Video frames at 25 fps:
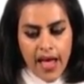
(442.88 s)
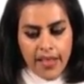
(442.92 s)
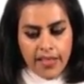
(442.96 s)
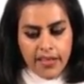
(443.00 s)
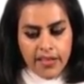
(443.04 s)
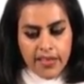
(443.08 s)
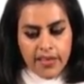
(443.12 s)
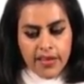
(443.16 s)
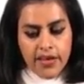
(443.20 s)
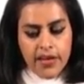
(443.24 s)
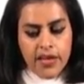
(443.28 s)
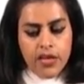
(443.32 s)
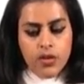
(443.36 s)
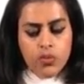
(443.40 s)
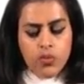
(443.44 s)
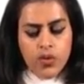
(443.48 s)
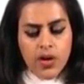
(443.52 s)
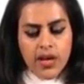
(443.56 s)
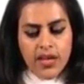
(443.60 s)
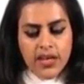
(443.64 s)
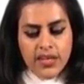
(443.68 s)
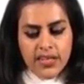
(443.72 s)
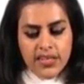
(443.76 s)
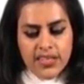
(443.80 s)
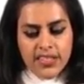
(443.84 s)
and the third
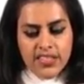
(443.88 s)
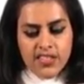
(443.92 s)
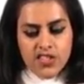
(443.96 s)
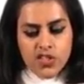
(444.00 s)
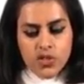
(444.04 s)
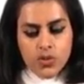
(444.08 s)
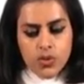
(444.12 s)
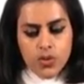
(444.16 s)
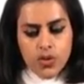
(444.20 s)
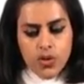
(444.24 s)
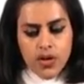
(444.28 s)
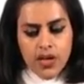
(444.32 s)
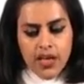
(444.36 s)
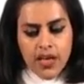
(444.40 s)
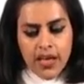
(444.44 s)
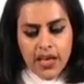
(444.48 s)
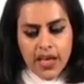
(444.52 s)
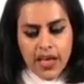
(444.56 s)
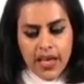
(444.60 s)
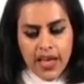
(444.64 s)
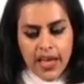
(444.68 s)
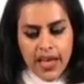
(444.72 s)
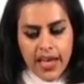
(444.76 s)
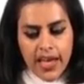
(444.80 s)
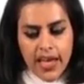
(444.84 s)
one is to
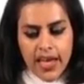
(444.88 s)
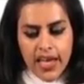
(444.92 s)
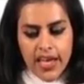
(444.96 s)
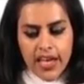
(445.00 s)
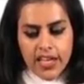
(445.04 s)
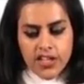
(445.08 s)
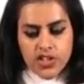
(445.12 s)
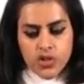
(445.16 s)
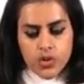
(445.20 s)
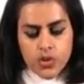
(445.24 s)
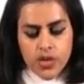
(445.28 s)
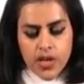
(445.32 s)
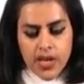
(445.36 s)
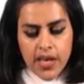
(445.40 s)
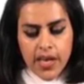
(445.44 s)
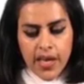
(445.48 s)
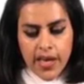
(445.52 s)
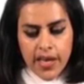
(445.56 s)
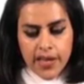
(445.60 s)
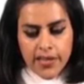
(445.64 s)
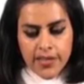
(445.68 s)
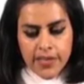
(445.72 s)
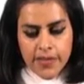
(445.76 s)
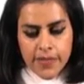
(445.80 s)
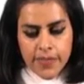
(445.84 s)

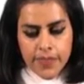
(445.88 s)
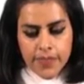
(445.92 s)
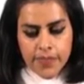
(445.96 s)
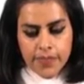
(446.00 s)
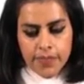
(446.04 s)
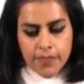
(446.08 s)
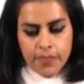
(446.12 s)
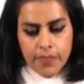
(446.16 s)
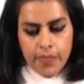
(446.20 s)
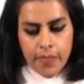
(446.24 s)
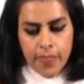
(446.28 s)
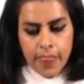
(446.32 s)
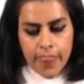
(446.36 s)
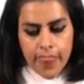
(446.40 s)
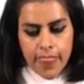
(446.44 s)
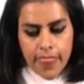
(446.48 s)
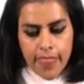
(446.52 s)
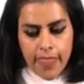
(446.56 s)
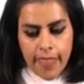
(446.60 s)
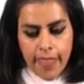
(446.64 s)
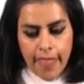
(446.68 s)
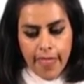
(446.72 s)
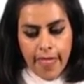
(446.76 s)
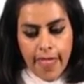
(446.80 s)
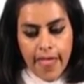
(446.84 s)
educate.
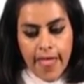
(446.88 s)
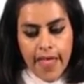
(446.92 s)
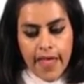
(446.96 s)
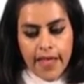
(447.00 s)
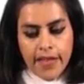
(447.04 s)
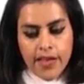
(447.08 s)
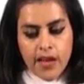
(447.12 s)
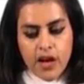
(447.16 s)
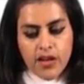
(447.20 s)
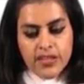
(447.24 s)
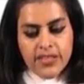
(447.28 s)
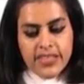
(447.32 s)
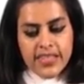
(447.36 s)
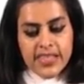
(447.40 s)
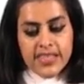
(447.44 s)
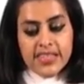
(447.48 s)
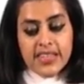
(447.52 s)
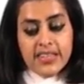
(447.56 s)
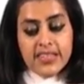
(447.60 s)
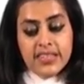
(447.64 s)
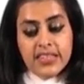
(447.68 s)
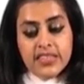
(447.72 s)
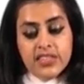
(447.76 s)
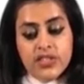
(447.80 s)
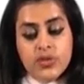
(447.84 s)
Now
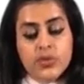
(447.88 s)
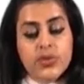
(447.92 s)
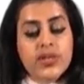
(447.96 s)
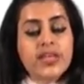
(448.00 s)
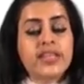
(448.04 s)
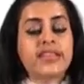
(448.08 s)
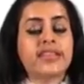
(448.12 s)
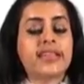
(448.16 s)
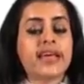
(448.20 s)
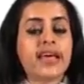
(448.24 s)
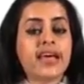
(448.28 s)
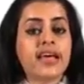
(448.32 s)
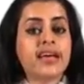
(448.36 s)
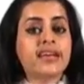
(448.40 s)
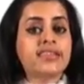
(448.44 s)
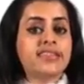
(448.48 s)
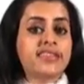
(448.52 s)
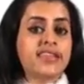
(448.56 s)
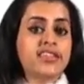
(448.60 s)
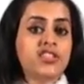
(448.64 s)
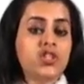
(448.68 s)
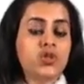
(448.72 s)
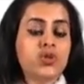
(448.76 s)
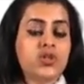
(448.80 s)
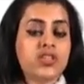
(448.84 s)
these are the three
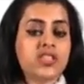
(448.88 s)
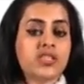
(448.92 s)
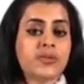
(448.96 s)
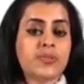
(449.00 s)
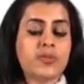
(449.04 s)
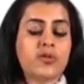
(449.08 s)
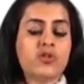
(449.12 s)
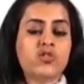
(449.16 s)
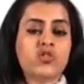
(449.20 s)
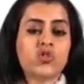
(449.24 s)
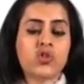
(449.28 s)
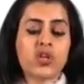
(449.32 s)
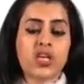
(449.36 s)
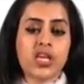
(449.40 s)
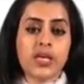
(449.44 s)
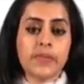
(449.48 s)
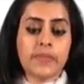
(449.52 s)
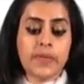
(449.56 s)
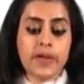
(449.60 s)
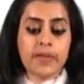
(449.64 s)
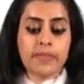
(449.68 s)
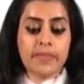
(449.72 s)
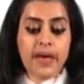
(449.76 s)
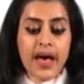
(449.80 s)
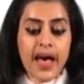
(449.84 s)
things that you are supposed to
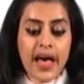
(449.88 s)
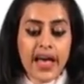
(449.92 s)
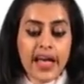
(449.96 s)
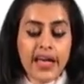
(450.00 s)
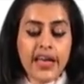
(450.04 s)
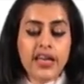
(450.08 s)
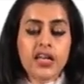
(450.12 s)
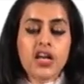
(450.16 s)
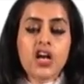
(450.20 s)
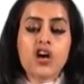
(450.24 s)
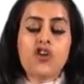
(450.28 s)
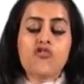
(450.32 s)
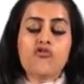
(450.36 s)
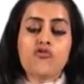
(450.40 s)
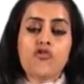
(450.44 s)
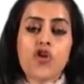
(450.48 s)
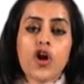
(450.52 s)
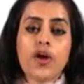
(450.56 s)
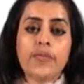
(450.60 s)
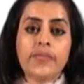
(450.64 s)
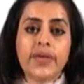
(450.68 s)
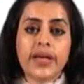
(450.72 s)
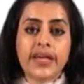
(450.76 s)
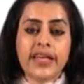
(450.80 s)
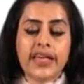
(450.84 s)
keep in mind
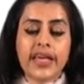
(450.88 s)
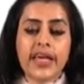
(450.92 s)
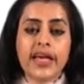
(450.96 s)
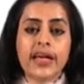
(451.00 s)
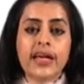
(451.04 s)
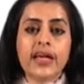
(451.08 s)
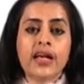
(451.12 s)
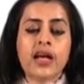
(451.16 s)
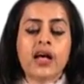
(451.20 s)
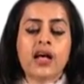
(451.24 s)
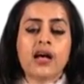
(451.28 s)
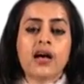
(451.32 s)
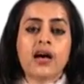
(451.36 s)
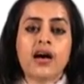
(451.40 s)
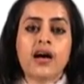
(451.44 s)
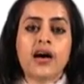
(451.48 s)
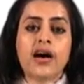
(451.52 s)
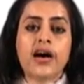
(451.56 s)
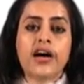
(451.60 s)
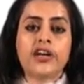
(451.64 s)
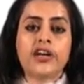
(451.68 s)
for making